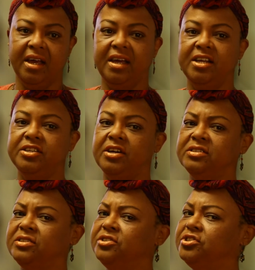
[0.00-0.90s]
It
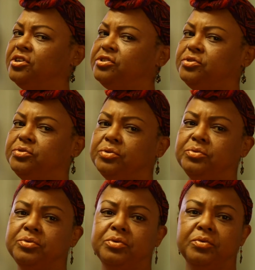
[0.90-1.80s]
doesn't just
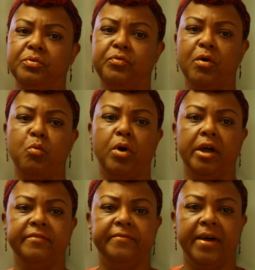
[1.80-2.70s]
do for
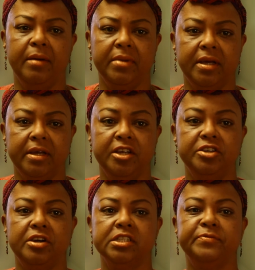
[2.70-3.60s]
one family,
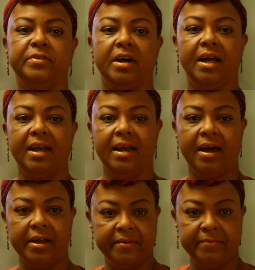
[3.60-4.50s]
it does for a
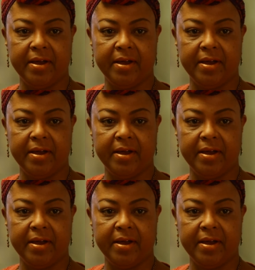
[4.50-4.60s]
lot of